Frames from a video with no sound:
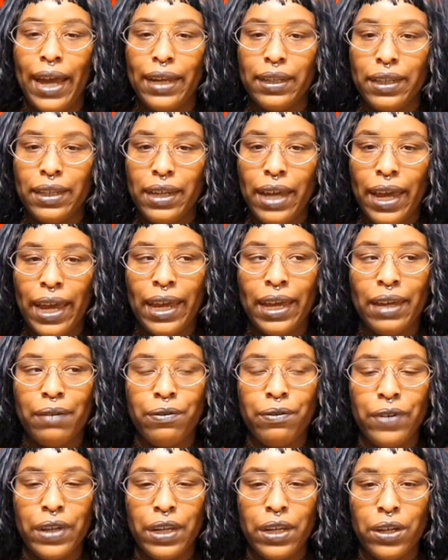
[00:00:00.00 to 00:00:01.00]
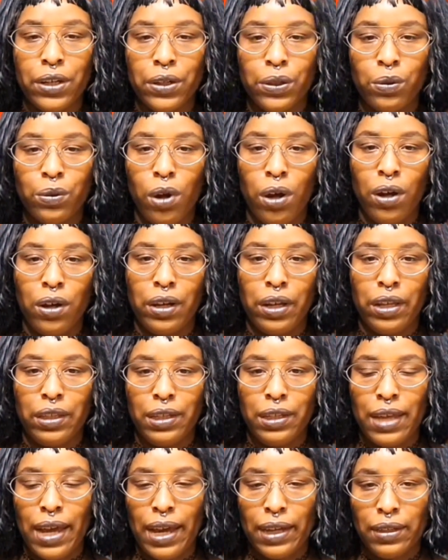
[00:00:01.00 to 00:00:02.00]
I did a video
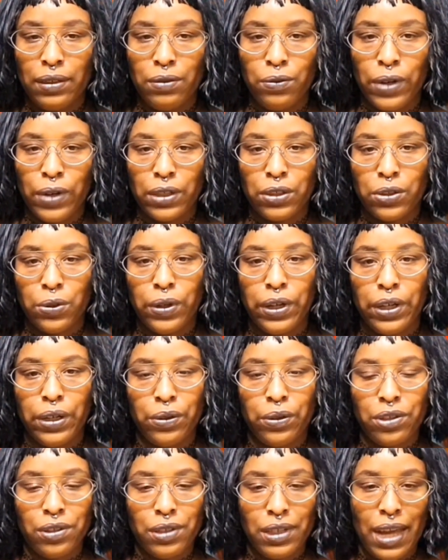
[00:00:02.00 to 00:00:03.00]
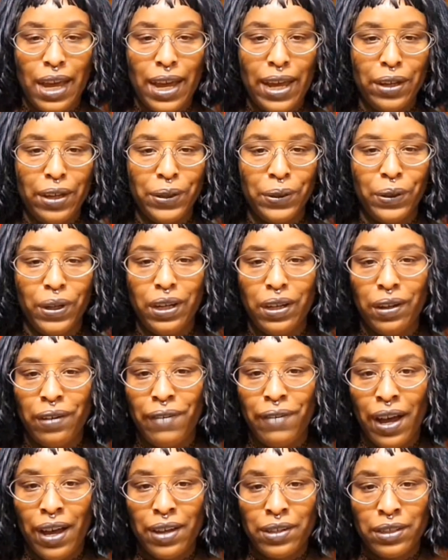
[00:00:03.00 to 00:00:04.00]
on the directorial style of